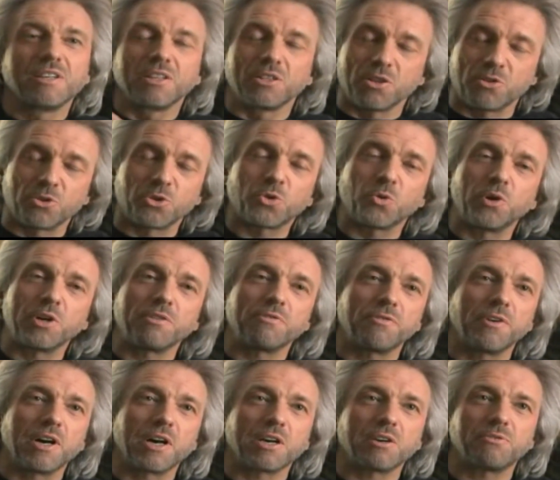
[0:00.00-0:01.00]
Another
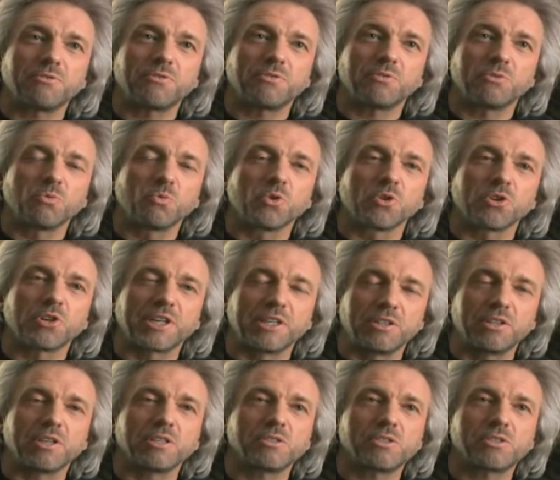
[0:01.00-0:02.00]
25 were
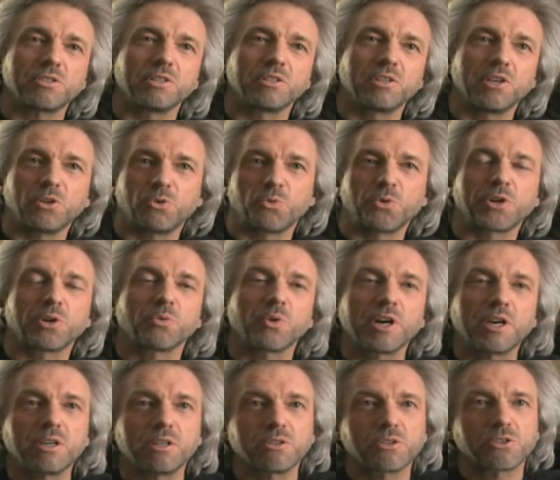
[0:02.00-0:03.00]
condensed and
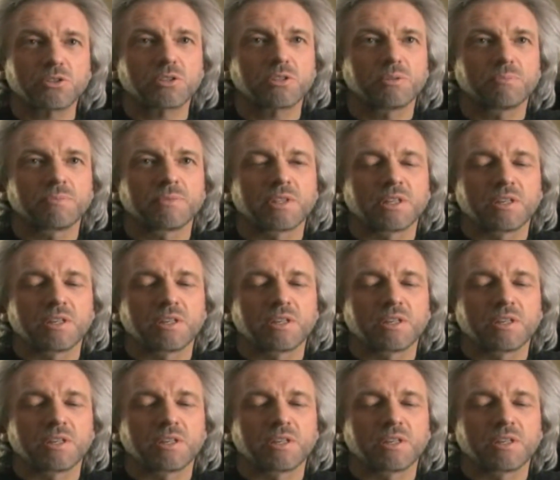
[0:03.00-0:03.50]
rearranged.